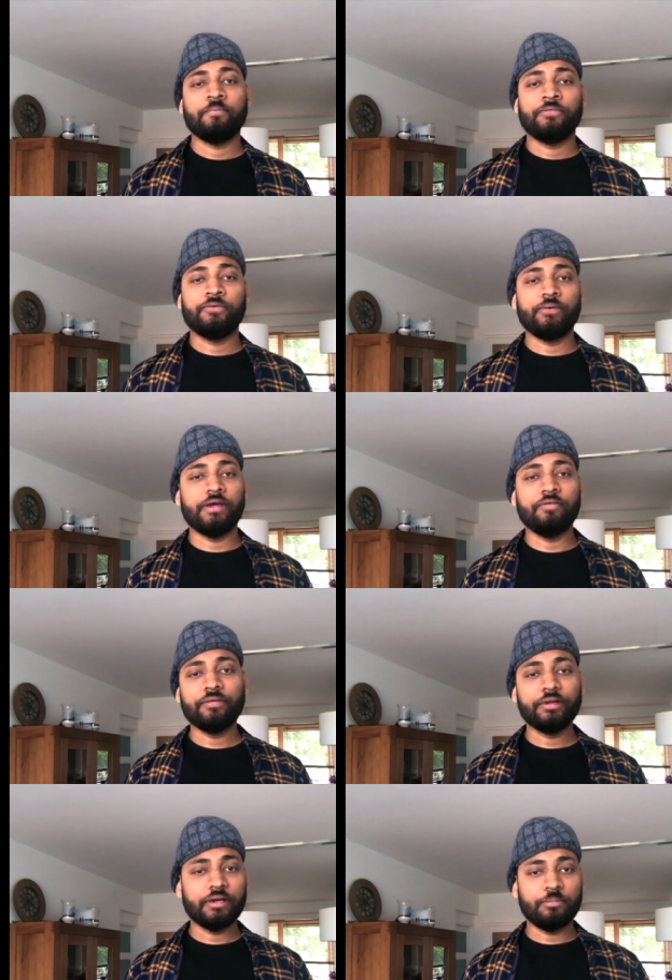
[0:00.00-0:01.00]
So
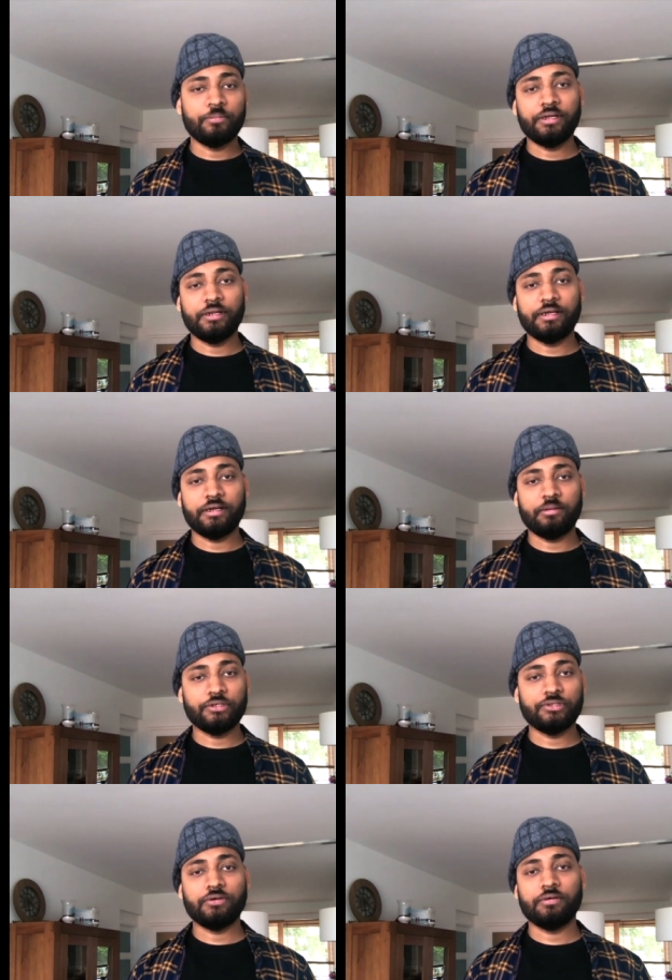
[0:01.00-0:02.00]
every company like
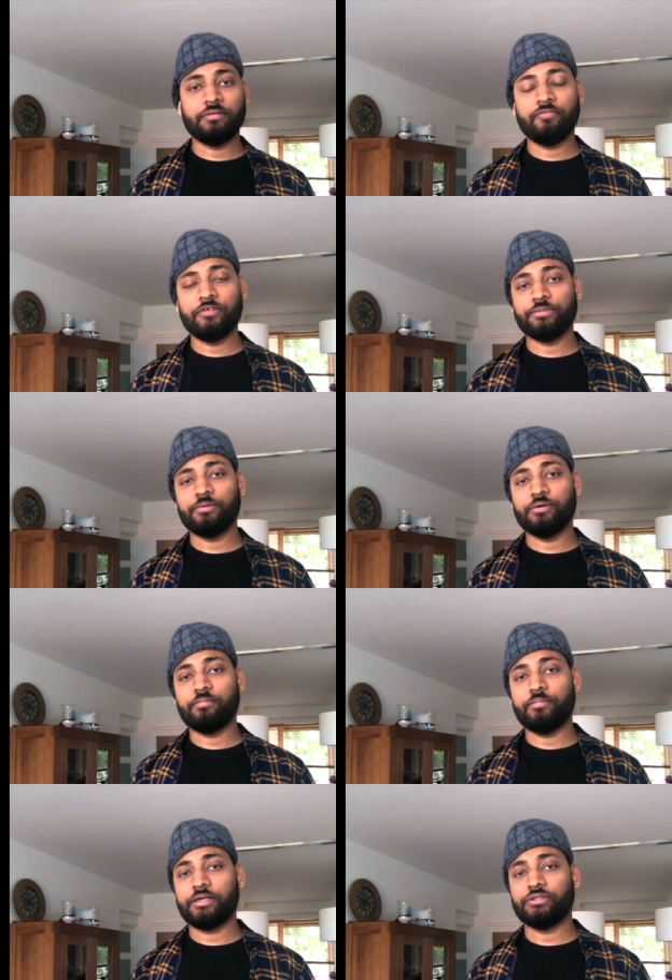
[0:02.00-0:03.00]
Amazon, Facebook,
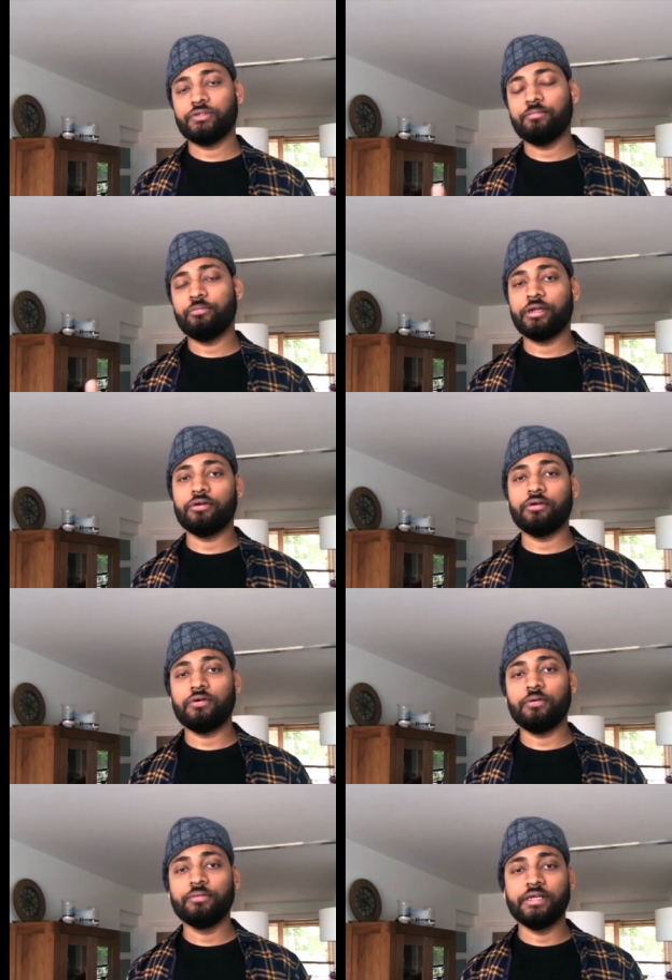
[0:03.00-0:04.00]
Microsoft,
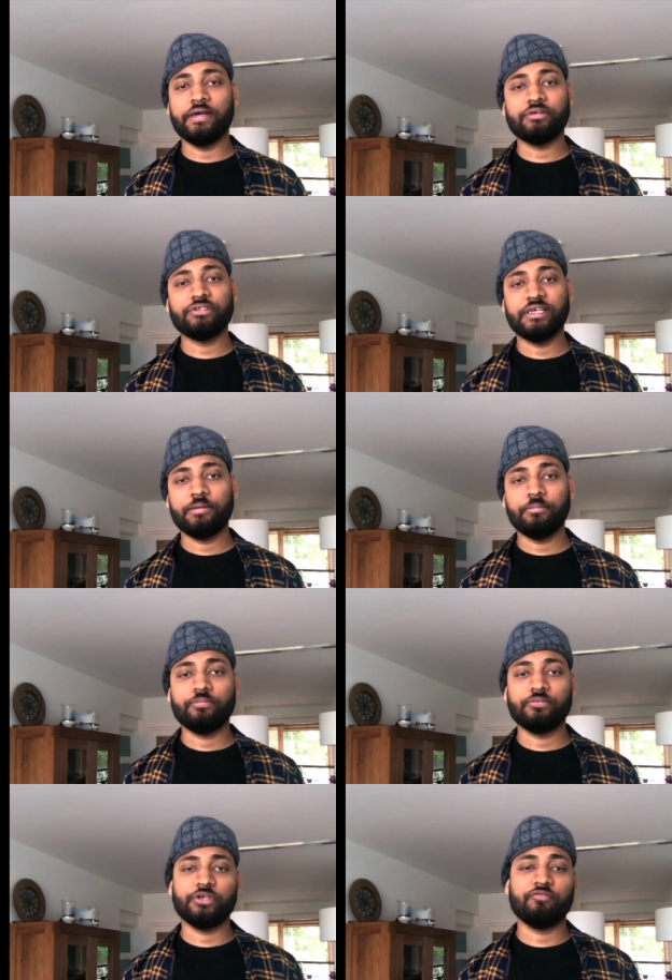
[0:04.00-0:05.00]
Booking.com, they have the same
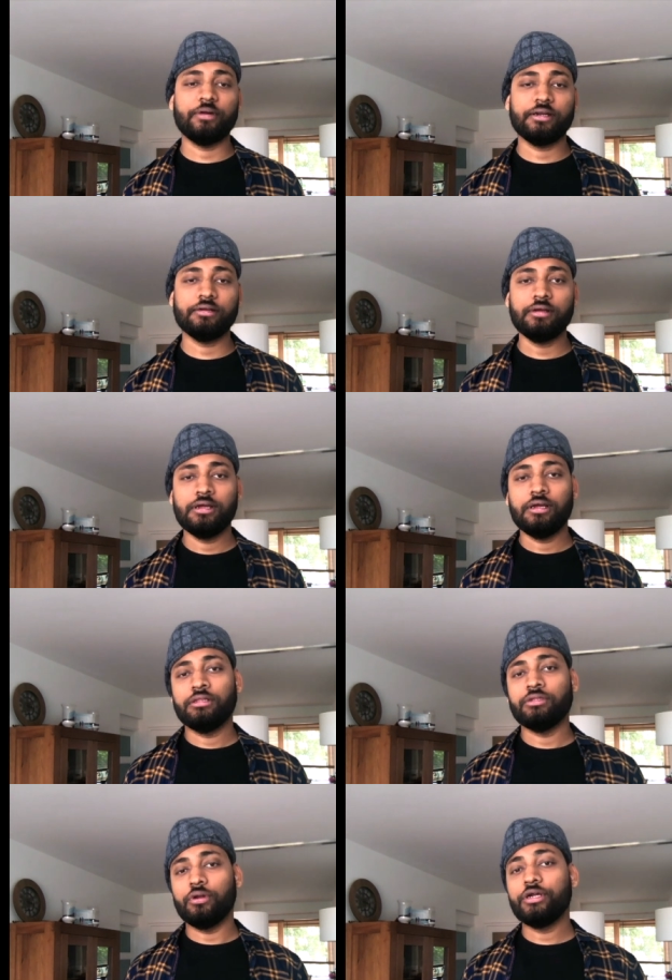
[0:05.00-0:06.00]
set of pattern.
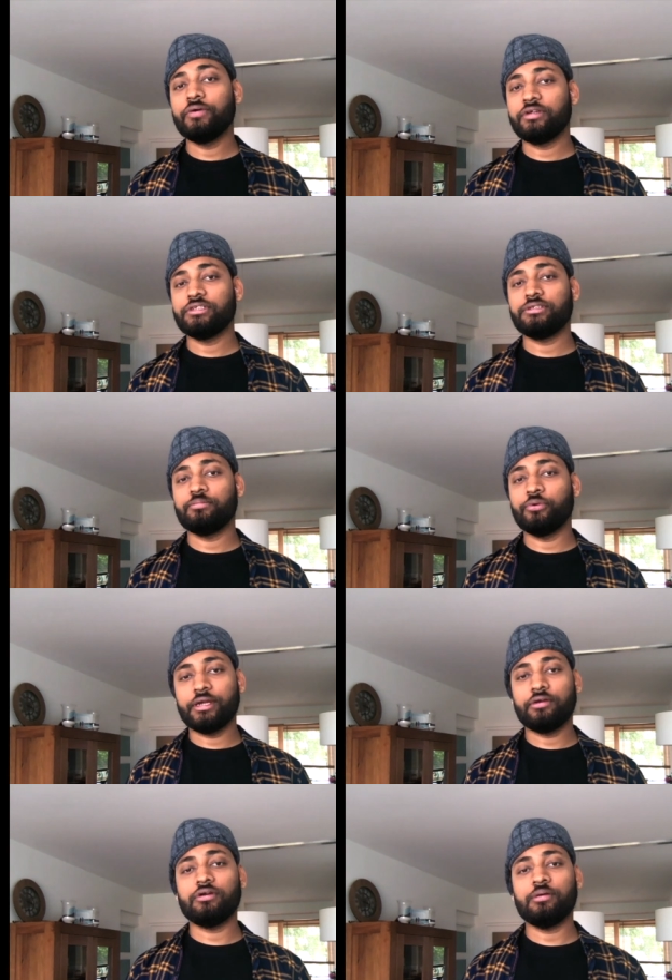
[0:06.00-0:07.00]
The only difference
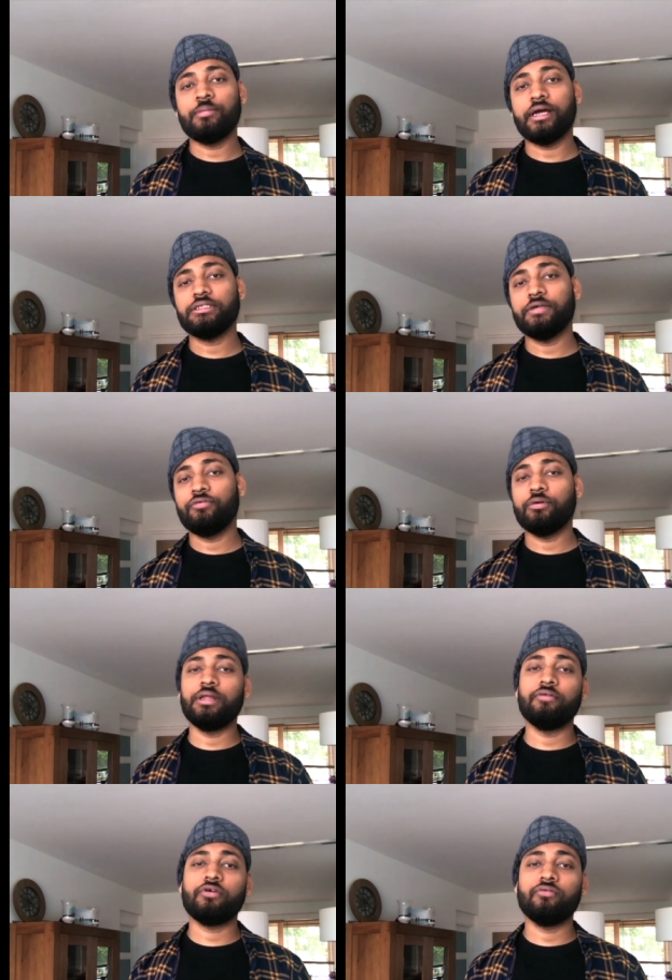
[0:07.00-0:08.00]
Booking.com has, if you
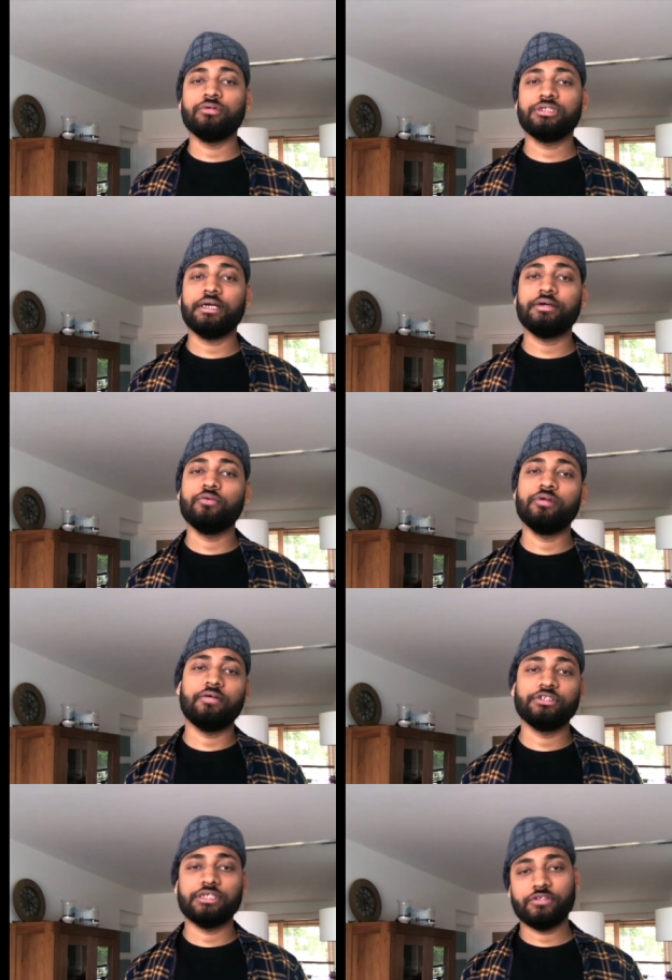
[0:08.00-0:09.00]
apply for a full stack, you will
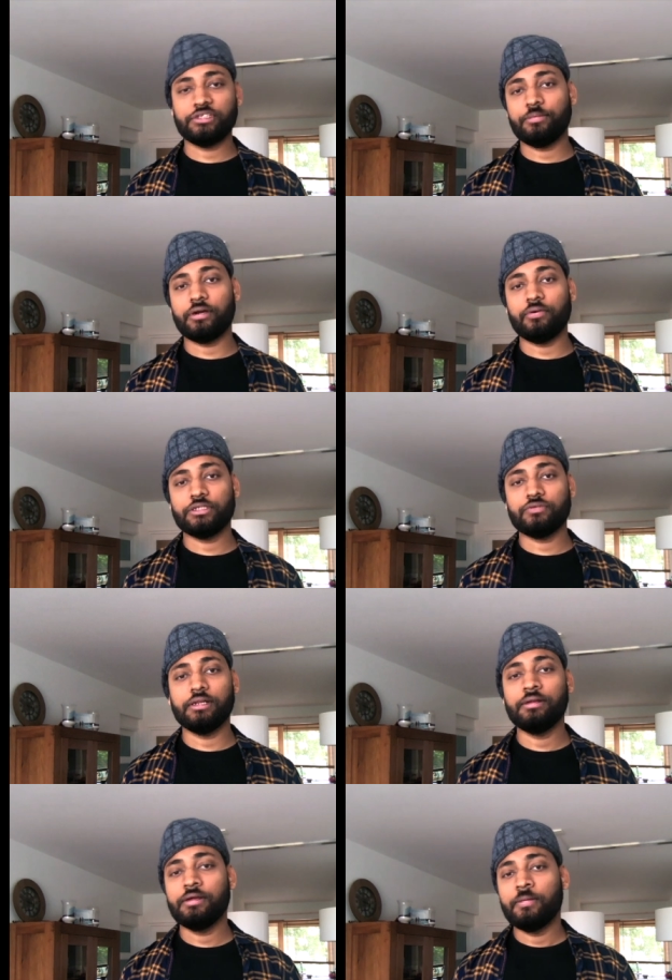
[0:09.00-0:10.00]
have a JavaScript round as
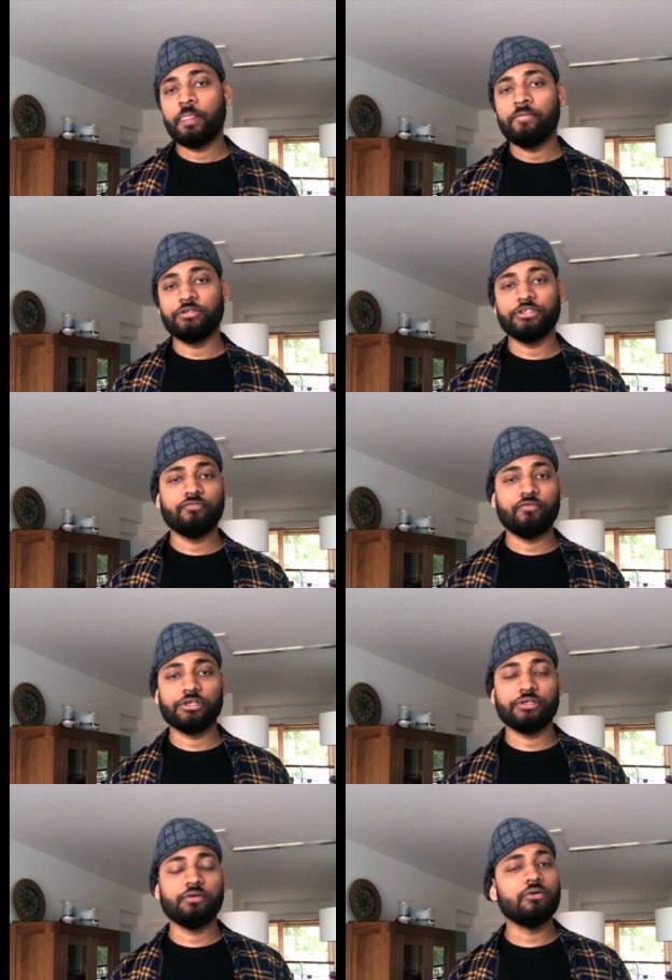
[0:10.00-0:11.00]
well, which is
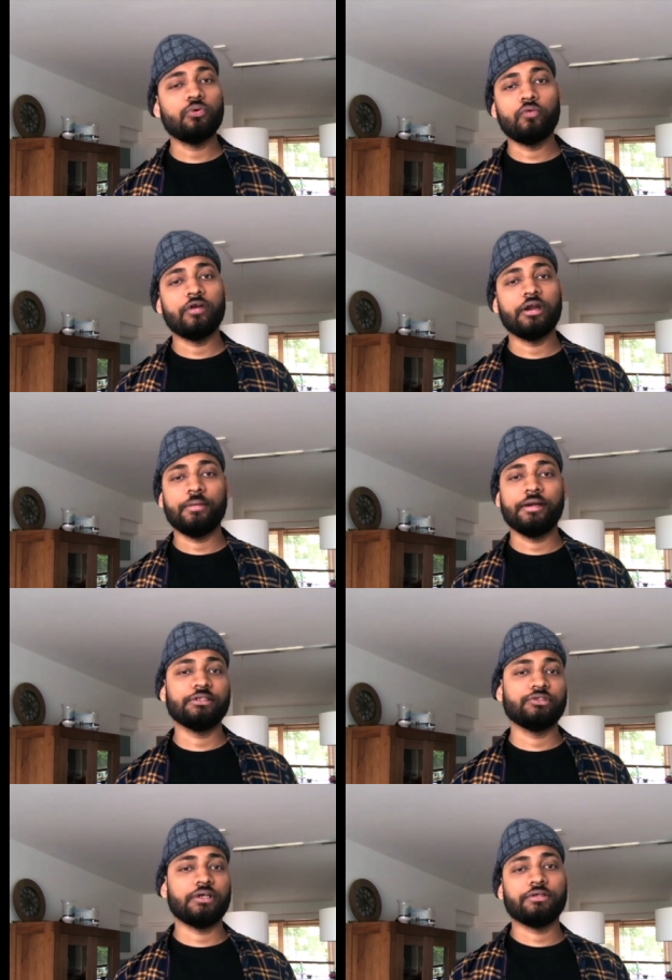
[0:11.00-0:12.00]
focusing on core
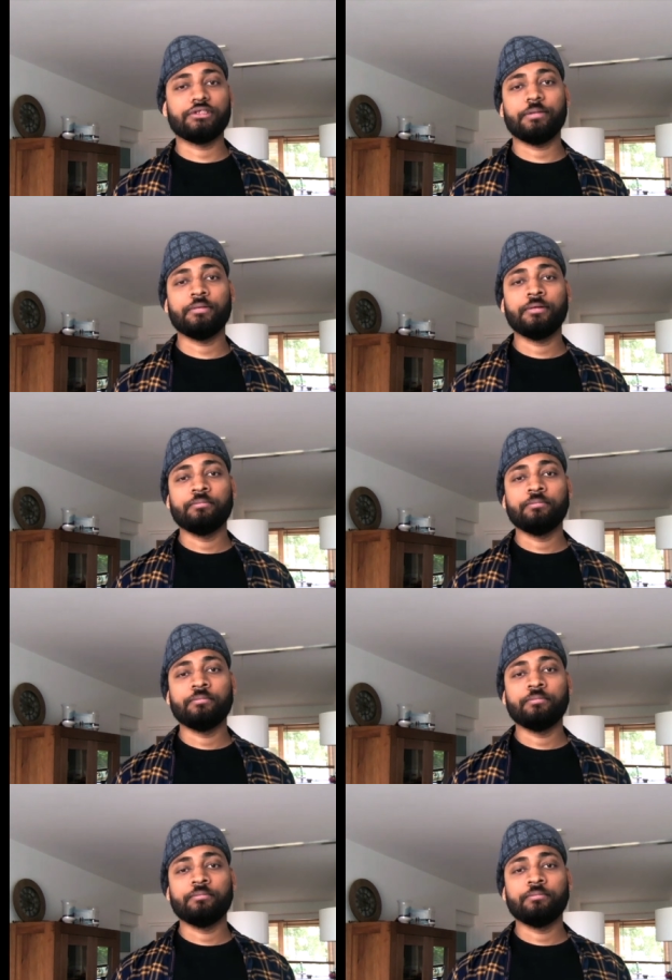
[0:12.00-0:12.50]
fundamentals of JavaScript.